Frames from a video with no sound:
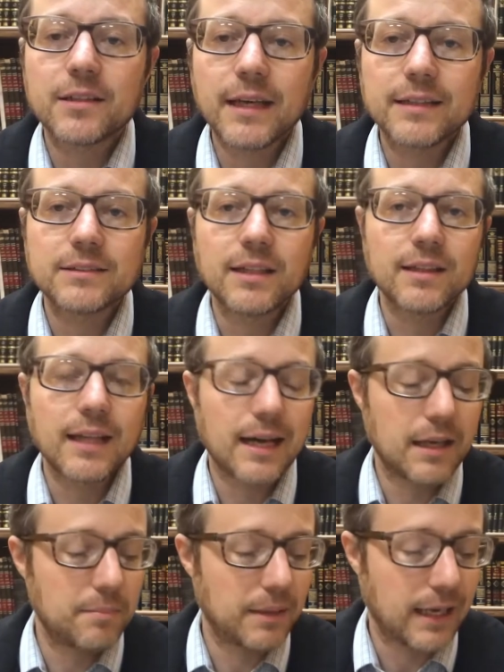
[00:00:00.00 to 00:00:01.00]
as the
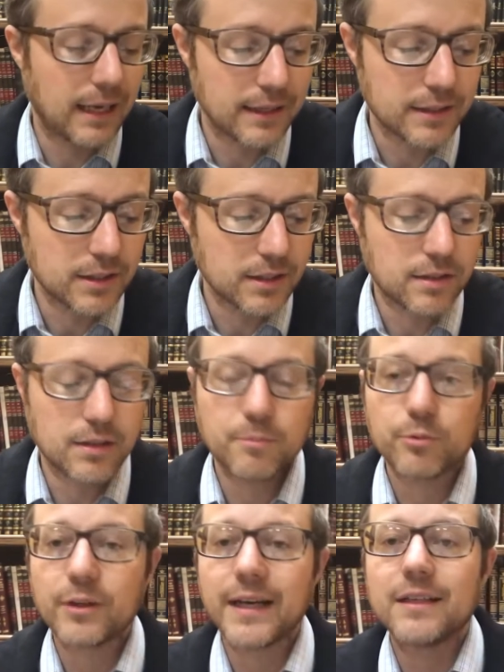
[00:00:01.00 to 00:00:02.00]
lach ma'anya, the
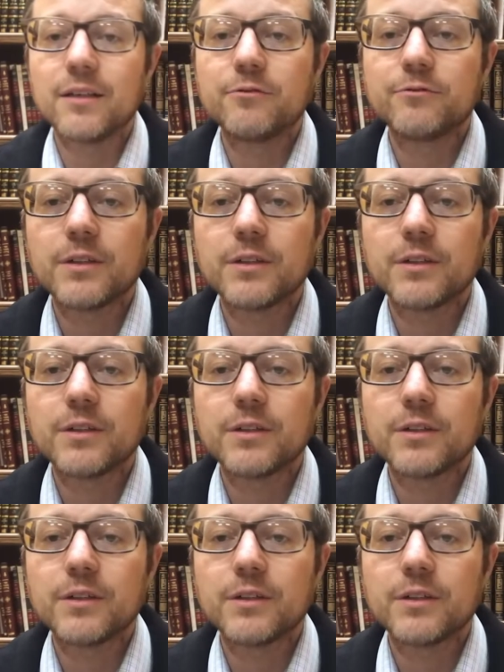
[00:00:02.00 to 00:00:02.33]
bread of